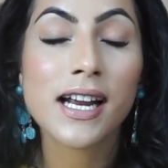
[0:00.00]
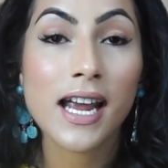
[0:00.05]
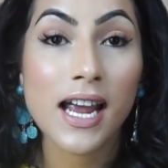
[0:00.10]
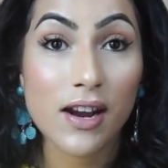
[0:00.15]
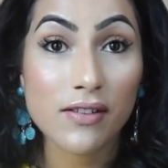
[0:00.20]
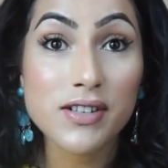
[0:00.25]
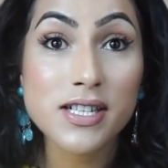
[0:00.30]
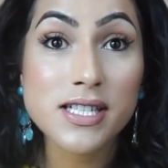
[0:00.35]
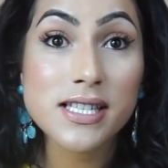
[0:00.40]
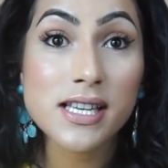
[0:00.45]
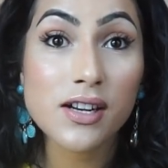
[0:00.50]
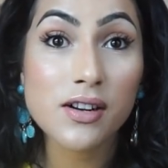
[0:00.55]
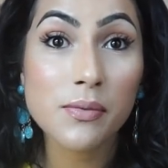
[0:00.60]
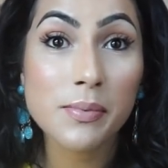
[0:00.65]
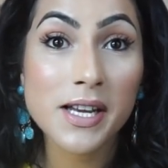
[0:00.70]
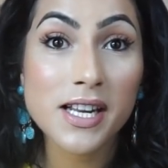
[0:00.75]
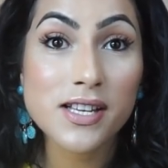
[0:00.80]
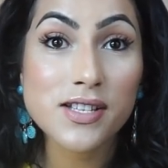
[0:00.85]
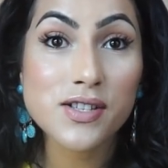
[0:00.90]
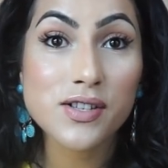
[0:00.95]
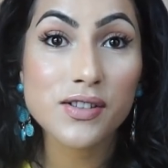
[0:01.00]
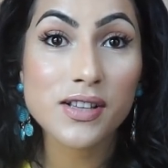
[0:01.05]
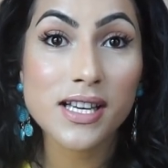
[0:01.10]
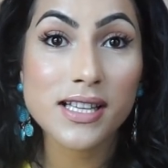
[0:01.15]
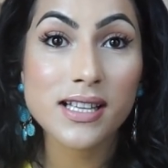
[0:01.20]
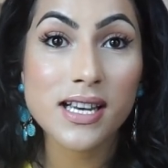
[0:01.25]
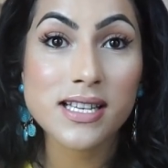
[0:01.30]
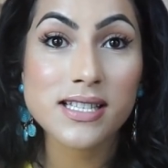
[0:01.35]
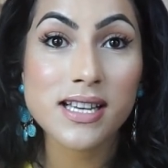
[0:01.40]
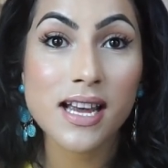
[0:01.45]
Every single bathing suit that
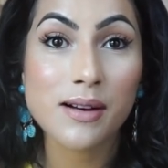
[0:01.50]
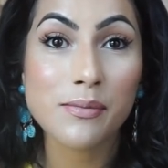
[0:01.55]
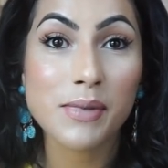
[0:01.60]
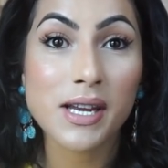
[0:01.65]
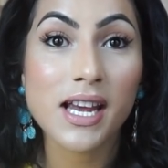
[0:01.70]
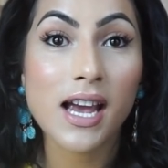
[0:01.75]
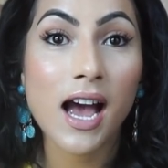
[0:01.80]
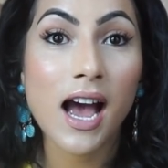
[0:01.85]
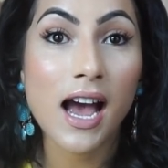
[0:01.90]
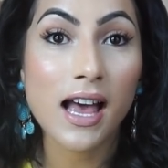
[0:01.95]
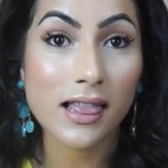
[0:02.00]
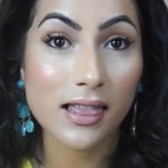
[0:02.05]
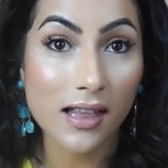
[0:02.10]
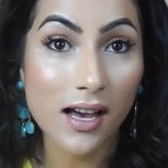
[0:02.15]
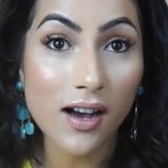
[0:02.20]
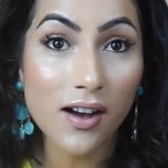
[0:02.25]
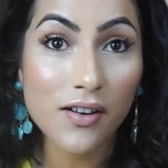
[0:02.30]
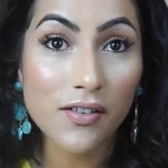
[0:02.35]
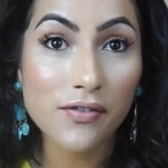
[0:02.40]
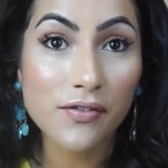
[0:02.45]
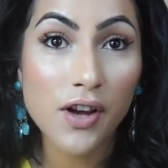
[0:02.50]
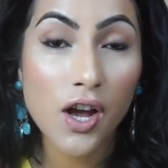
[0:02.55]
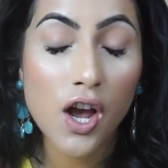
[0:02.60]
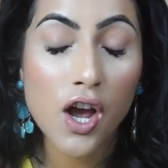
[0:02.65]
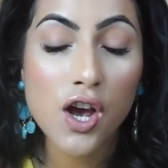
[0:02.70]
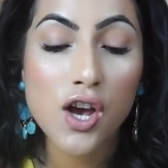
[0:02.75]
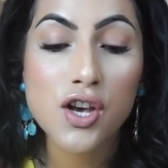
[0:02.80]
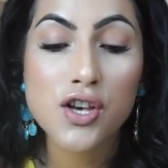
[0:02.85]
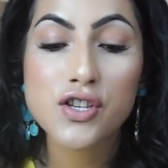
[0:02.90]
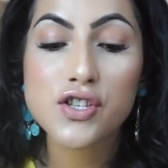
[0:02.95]
they send me, I love.
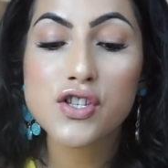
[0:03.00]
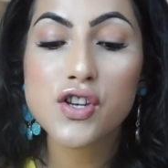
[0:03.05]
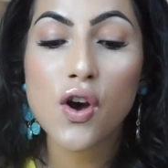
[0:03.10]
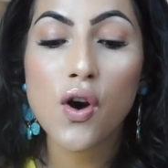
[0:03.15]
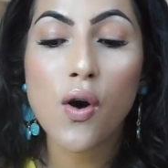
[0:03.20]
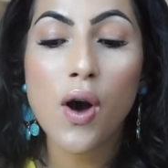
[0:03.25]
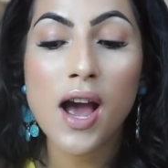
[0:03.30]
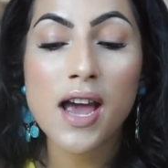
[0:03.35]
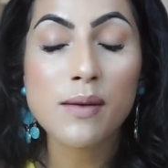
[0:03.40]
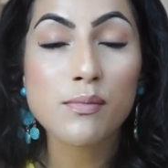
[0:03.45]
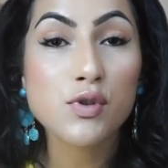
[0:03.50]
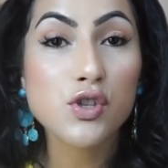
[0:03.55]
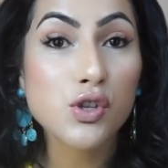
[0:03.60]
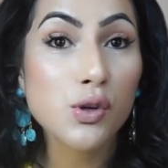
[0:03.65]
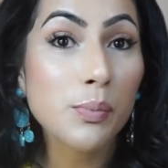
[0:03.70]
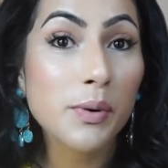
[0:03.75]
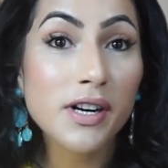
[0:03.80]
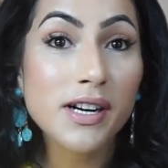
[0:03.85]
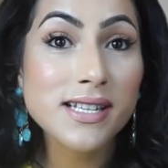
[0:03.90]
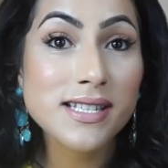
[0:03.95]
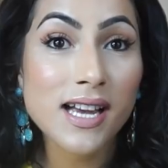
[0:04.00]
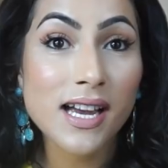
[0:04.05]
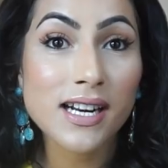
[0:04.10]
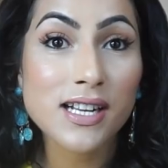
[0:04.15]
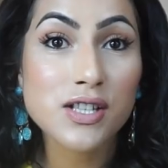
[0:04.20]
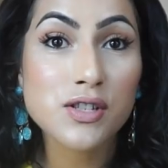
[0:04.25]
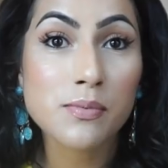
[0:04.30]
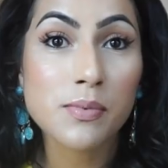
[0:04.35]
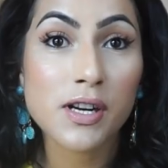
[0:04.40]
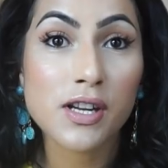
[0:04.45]
So I am super
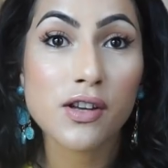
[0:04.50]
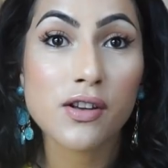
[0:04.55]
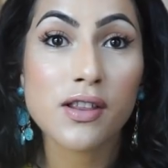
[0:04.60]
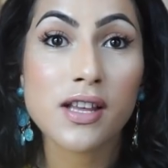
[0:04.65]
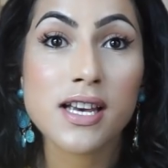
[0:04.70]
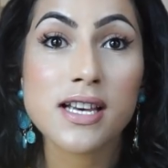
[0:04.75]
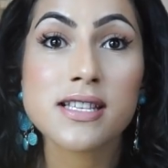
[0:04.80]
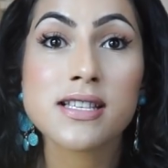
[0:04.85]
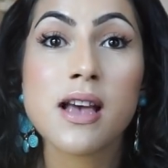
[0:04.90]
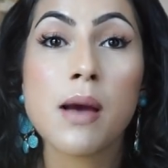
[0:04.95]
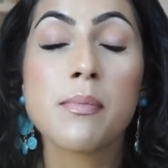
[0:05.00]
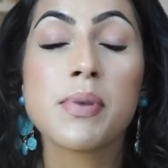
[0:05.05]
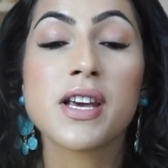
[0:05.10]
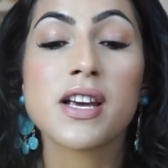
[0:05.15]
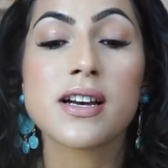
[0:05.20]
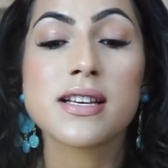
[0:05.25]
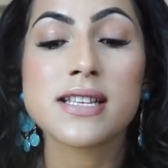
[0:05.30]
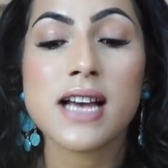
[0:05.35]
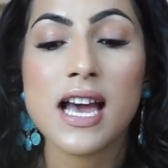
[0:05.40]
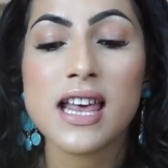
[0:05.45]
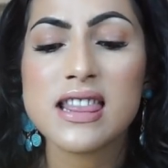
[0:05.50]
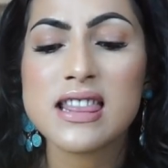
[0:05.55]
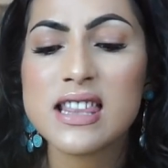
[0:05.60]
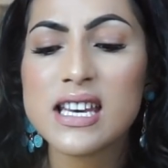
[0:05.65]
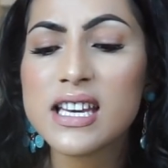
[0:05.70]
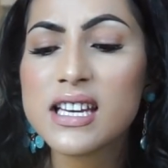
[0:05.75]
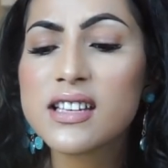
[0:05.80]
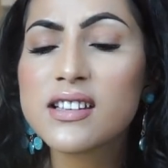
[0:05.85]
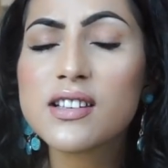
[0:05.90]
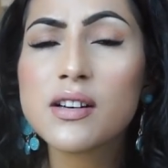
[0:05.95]
excited to bring you this because I
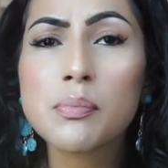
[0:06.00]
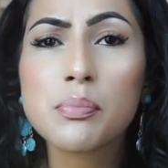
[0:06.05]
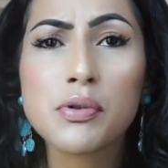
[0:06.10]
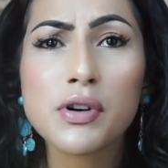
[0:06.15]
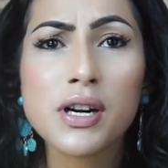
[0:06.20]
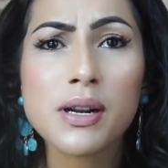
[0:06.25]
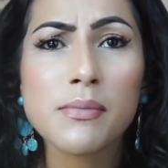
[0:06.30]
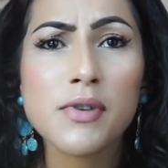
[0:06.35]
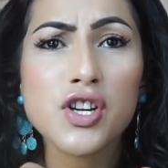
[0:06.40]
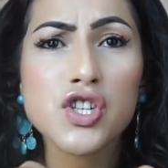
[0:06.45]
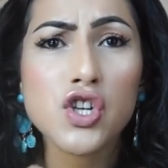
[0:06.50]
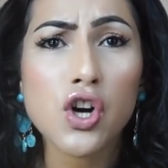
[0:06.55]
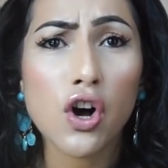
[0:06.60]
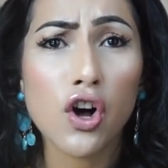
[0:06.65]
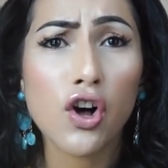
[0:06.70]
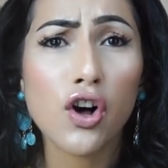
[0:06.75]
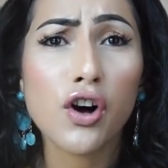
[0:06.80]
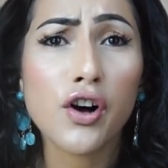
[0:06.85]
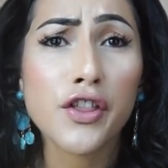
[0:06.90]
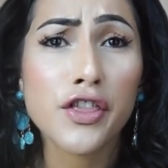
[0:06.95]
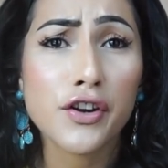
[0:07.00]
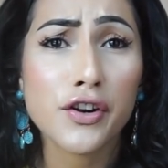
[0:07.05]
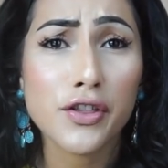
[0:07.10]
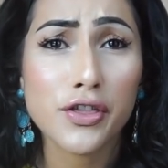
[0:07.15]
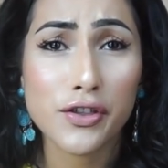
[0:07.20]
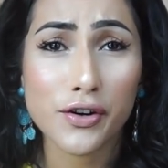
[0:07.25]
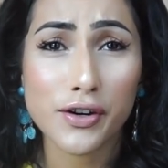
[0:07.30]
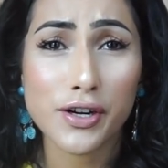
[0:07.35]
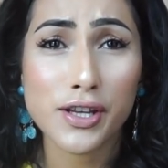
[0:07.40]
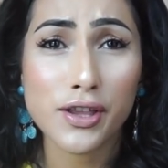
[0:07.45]
think they're pretty much all under
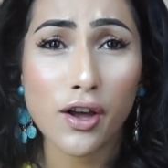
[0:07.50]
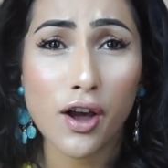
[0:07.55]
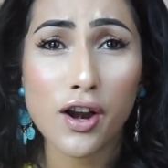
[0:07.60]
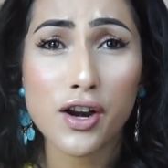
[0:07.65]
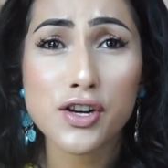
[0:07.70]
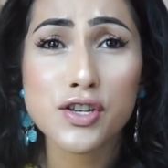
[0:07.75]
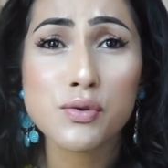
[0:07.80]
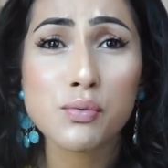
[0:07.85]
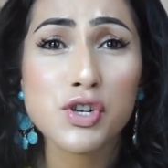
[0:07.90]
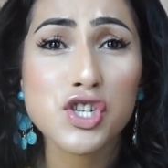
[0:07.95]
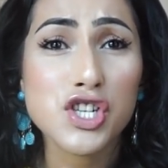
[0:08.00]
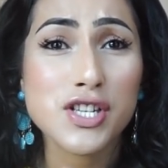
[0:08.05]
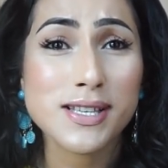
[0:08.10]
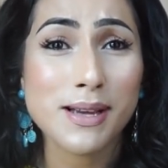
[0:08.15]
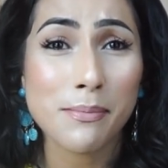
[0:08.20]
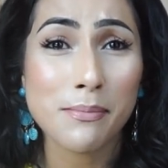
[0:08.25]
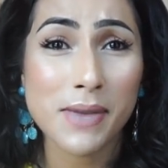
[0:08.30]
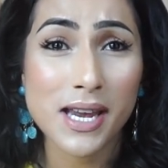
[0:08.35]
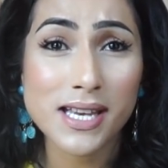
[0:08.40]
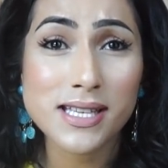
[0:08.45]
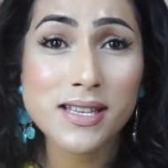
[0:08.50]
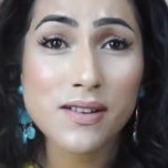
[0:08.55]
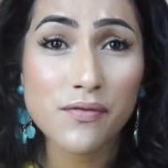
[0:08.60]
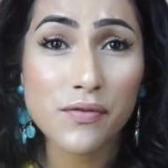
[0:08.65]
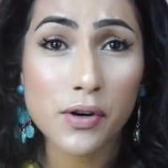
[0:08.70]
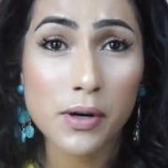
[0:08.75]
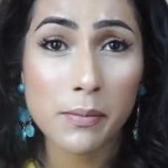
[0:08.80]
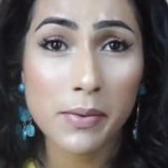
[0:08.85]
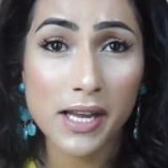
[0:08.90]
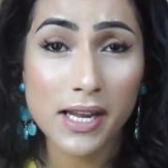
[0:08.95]
$30, which is amazing
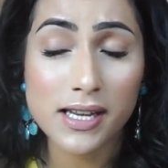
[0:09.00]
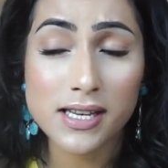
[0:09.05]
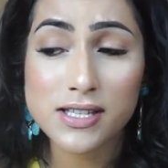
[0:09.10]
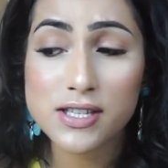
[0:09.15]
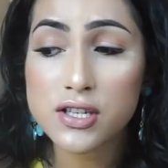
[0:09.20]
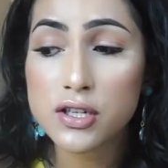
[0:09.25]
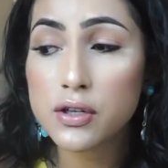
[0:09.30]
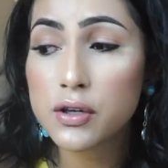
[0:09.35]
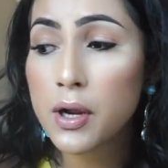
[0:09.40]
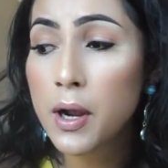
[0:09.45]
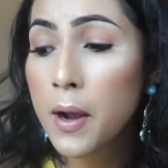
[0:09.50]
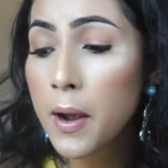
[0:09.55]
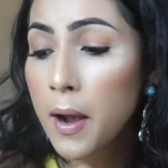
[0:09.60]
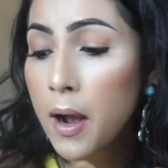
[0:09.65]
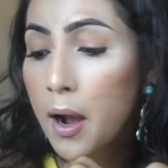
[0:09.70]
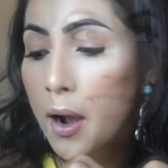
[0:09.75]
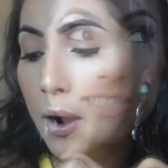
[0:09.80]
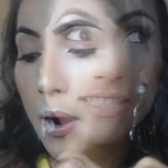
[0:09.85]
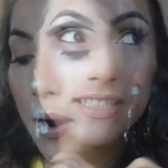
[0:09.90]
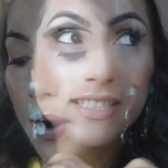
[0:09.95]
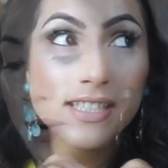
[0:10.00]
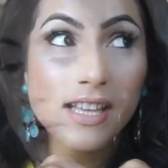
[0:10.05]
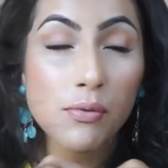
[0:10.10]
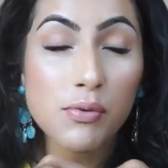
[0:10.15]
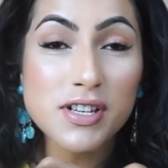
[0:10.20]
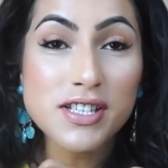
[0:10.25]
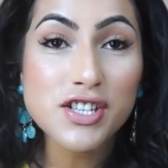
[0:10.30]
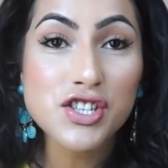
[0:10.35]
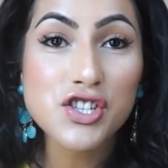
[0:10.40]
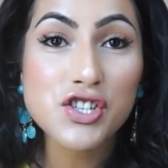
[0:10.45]
for a bathing suit. I
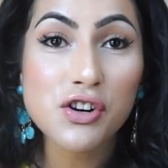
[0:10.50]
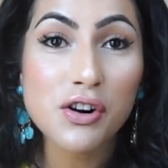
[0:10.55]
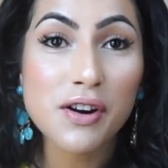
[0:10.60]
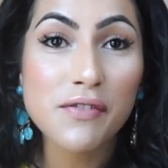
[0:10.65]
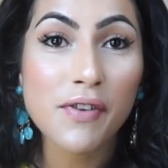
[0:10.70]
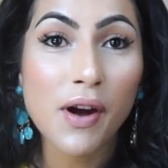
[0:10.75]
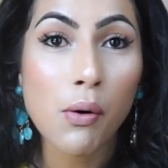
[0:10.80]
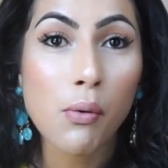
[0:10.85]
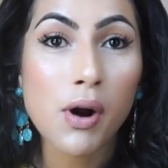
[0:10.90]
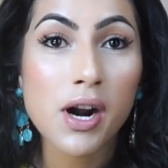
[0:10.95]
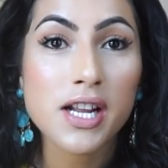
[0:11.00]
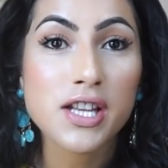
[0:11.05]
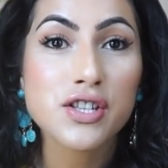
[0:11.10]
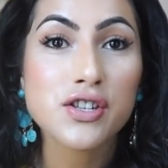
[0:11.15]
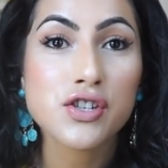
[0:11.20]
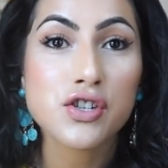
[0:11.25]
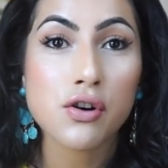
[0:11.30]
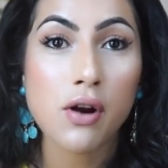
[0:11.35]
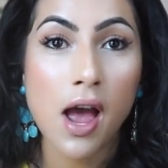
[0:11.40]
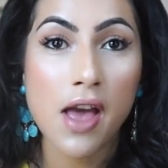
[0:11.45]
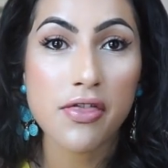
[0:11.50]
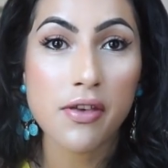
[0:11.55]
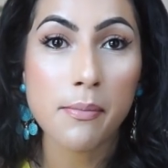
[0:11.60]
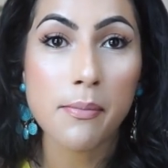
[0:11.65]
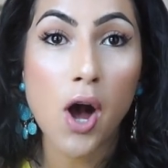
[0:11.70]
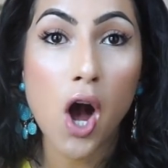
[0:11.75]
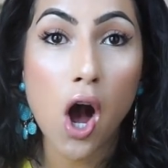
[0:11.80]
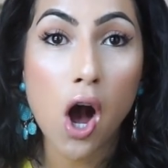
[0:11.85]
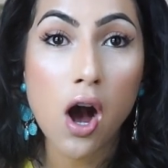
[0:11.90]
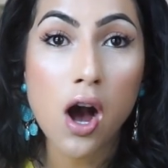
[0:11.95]
wasn't sure if I wanted to try
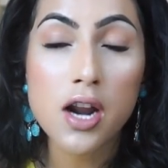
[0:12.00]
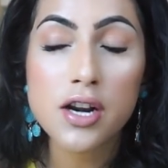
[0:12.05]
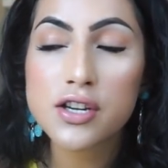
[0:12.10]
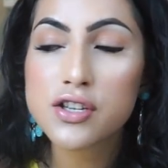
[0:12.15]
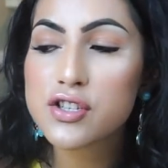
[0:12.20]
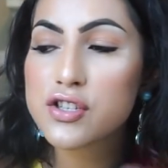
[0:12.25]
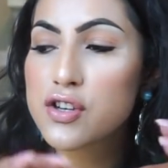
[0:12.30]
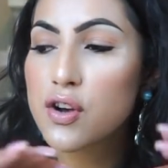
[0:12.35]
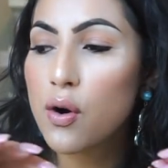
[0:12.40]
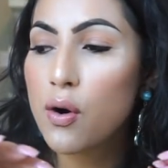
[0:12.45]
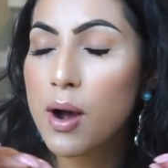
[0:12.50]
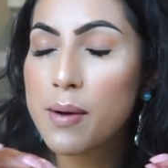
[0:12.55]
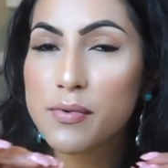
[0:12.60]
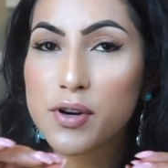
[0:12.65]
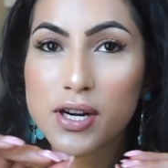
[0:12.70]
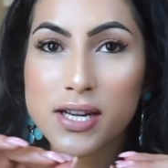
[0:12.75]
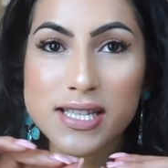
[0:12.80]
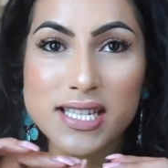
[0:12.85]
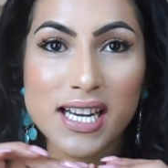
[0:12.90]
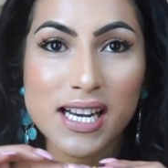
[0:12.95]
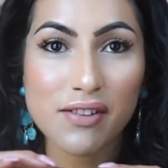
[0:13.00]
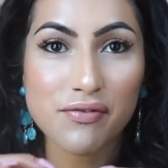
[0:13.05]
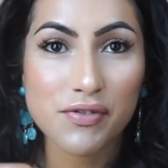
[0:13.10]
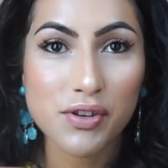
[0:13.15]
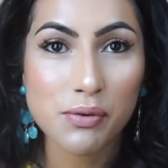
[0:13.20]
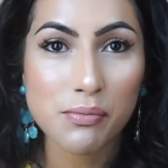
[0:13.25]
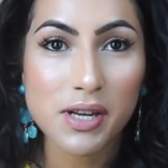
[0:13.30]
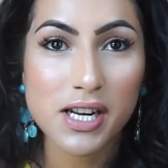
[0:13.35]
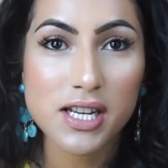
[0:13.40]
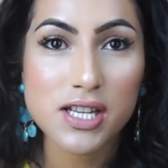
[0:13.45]
them on, so I'm gonna take a
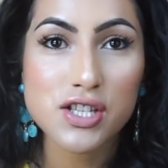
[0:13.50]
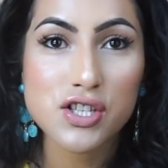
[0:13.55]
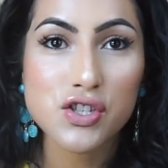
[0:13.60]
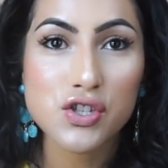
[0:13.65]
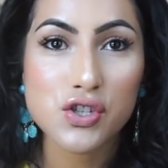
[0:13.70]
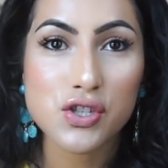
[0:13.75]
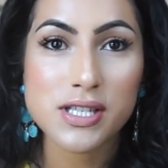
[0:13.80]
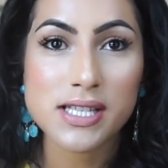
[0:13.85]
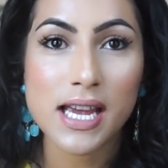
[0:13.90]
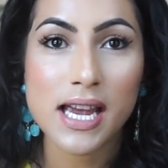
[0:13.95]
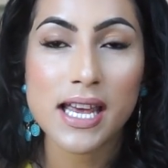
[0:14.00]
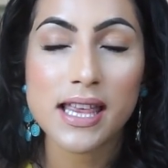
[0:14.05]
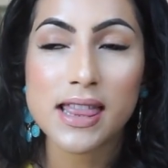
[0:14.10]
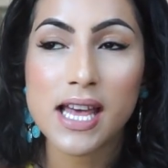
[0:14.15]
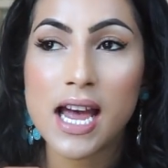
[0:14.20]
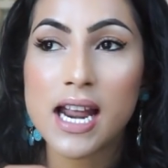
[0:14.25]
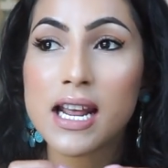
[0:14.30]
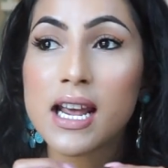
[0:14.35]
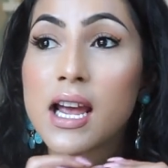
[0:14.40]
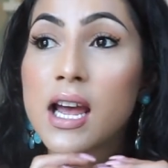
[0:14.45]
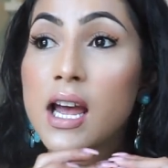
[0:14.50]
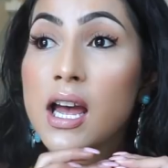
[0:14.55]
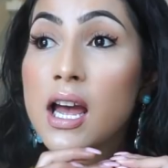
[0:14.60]
few minutes to say that